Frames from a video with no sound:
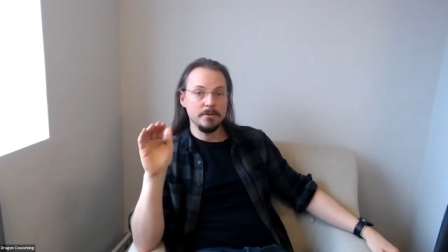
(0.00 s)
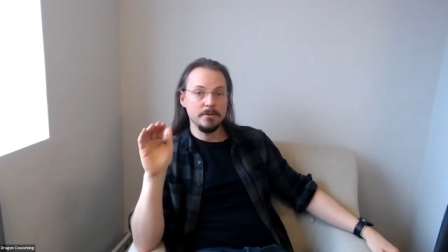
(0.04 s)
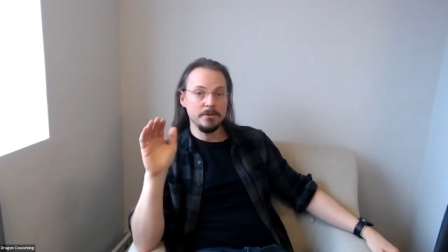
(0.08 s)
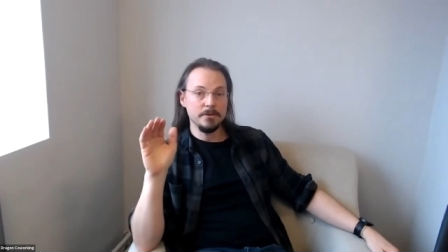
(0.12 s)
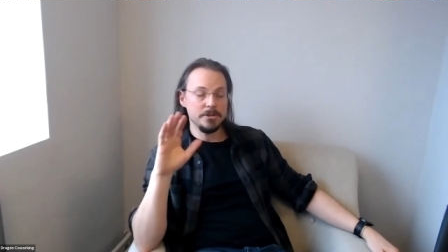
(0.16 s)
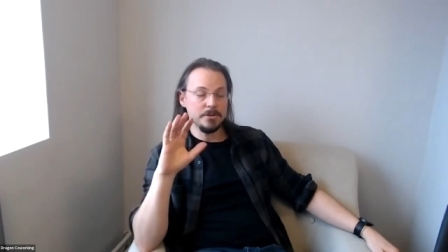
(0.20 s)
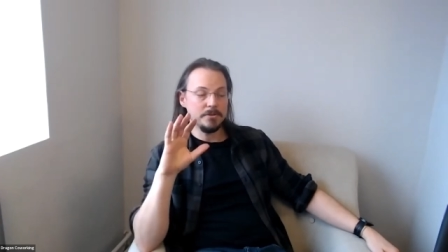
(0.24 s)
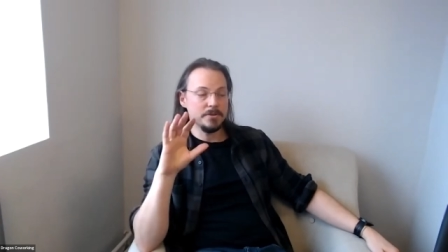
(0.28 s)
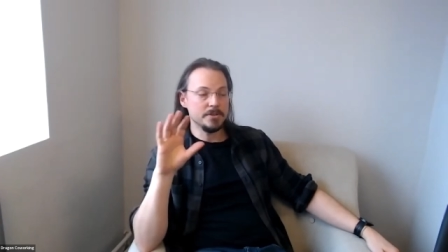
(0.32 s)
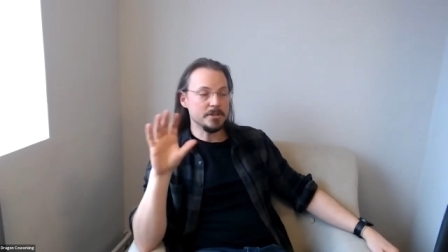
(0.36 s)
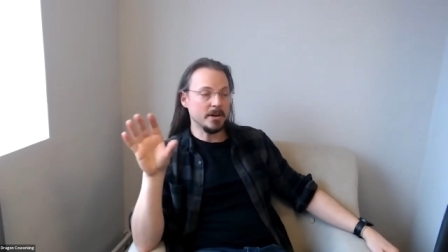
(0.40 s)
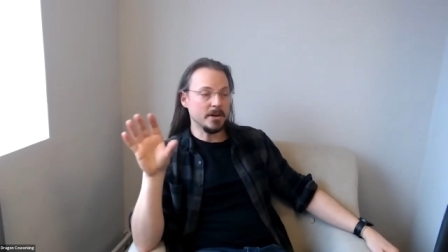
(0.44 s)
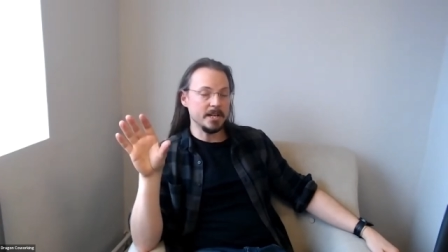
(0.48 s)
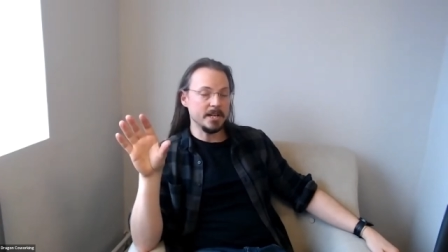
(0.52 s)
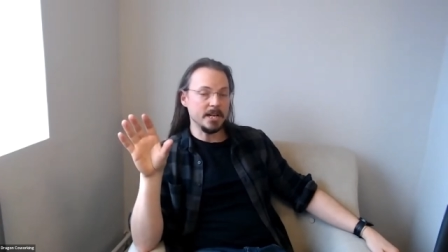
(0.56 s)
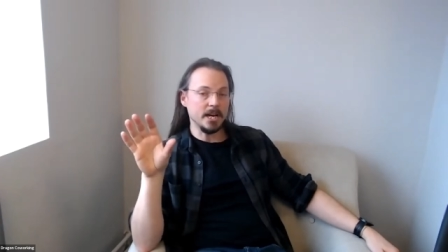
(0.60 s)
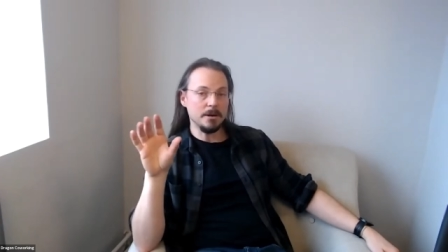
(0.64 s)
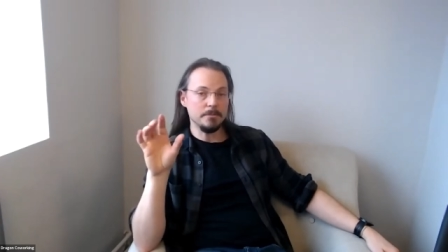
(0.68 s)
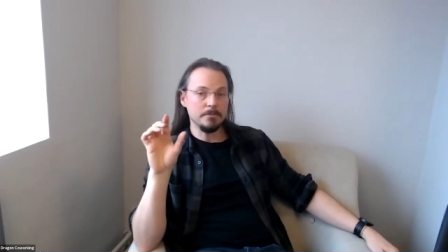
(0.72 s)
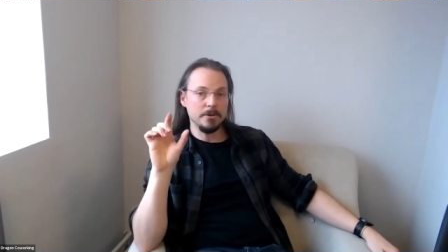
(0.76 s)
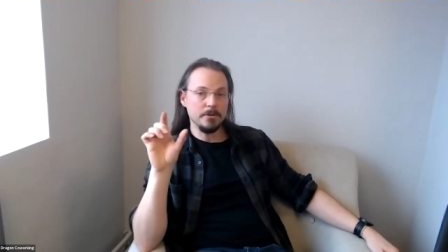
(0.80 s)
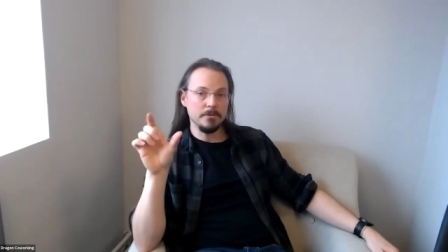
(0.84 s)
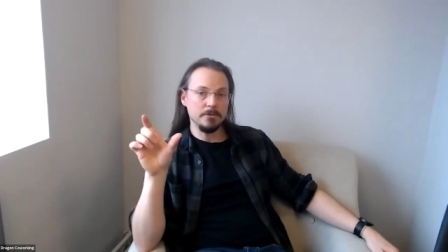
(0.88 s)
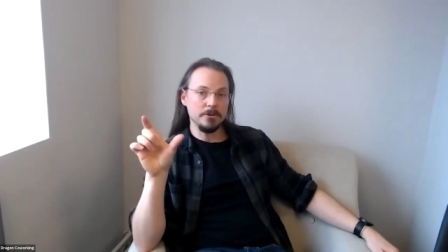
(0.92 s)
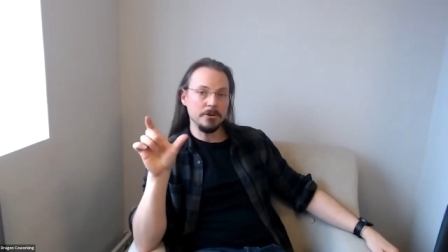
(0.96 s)
once you've signed
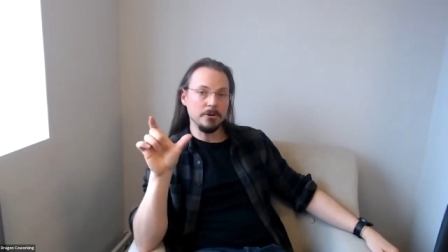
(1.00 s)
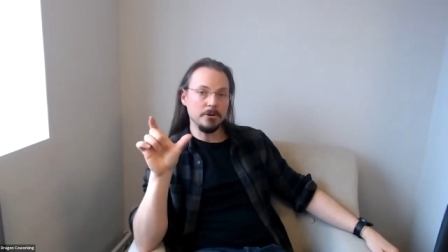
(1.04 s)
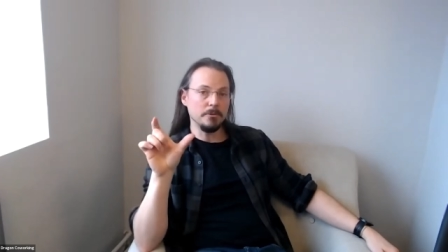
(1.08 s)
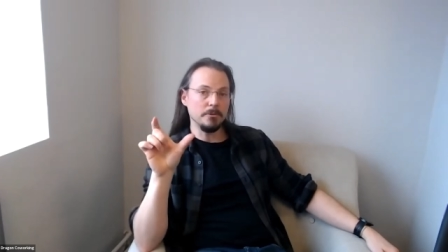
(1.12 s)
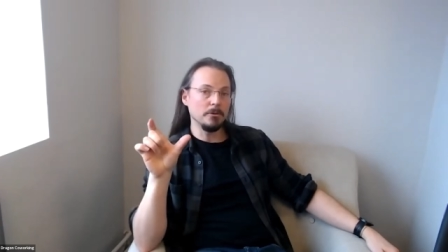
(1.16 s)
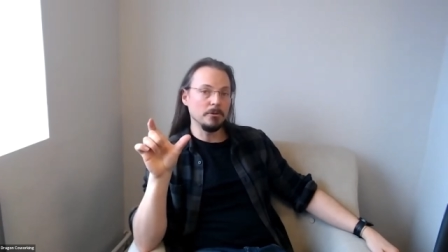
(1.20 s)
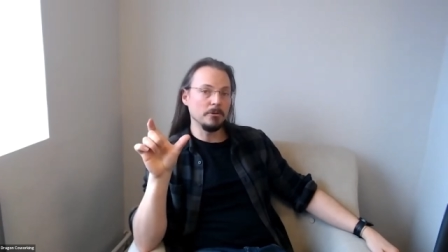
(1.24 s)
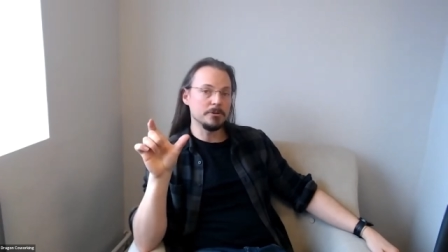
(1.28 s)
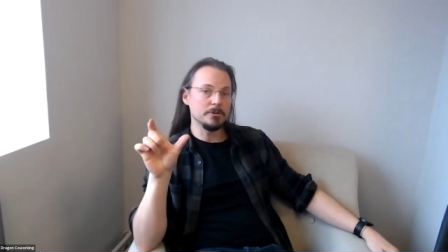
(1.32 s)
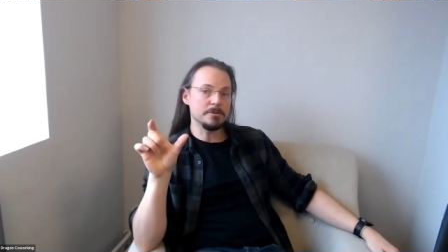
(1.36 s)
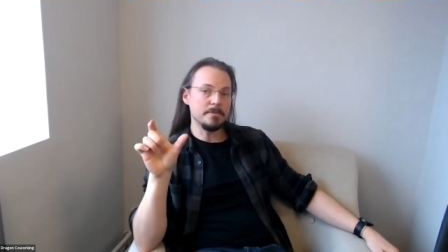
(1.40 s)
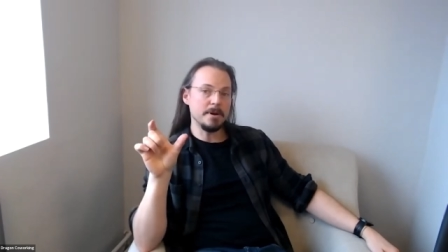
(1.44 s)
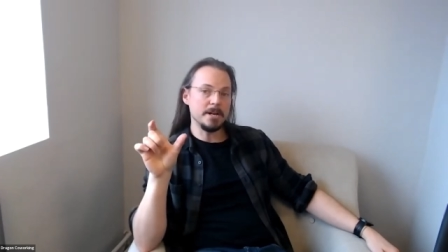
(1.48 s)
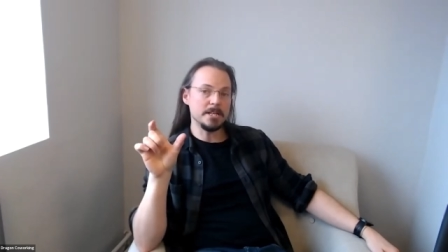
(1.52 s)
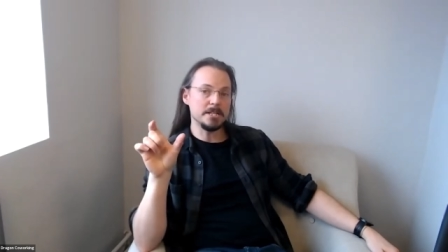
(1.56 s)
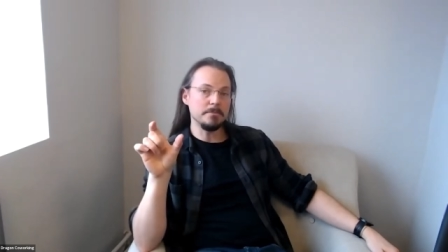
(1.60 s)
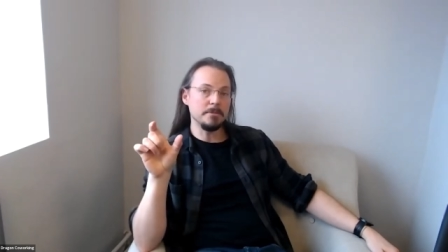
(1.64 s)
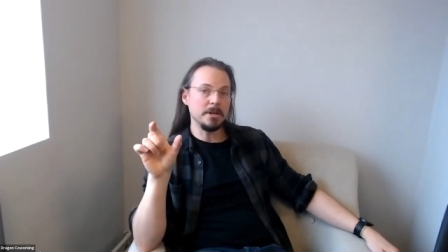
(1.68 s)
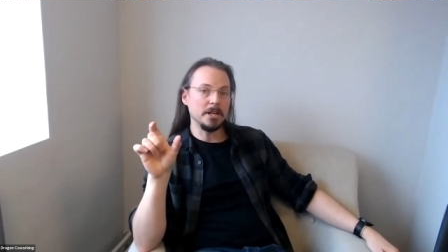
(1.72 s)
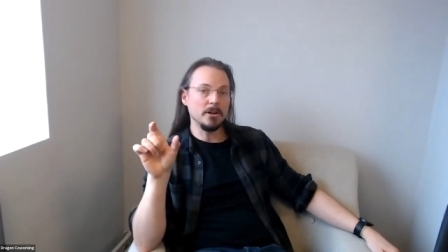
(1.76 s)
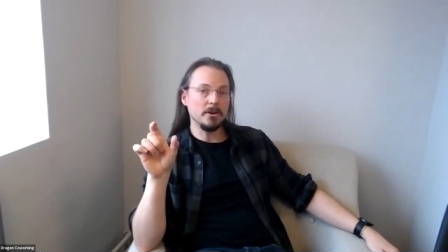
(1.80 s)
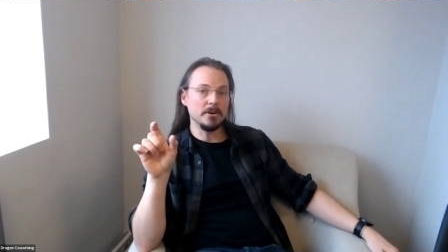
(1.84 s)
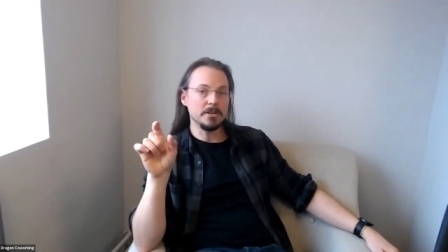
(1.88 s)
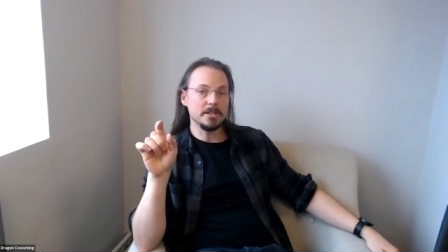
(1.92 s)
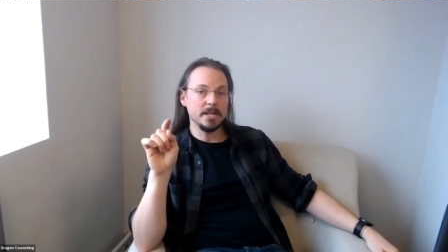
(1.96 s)
up, you're
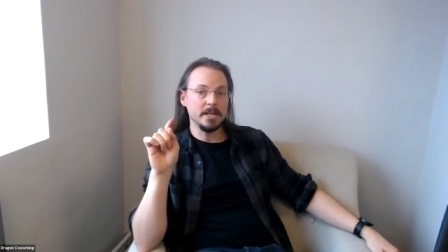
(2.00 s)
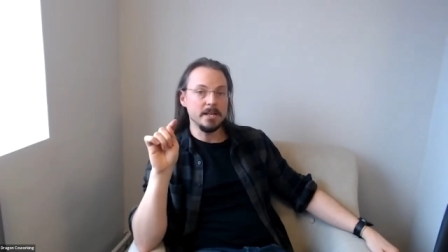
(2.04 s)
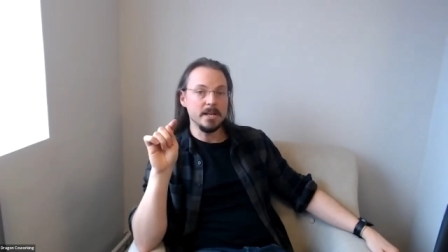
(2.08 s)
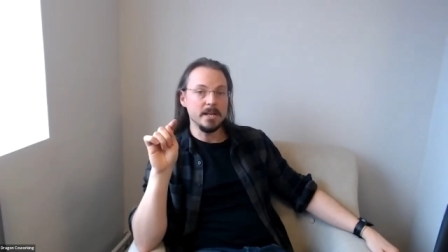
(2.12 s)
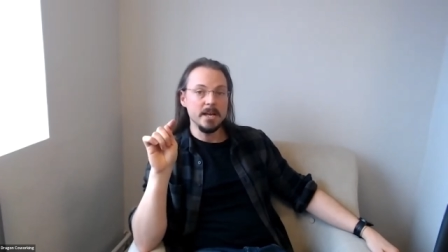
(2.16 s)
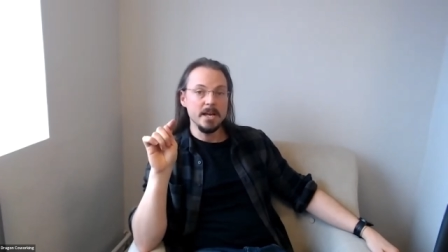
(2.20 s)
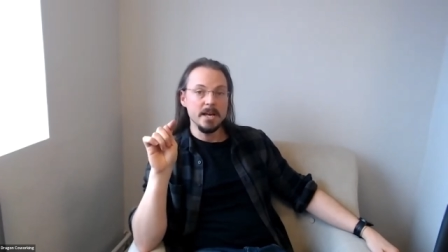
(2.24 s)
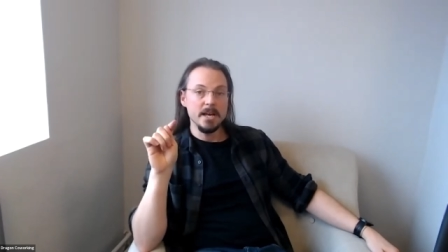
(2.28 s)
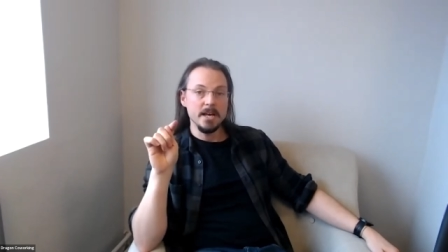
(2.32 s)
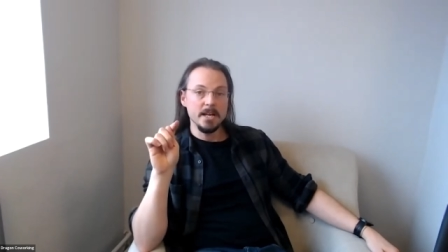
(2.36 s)
automatically logged in.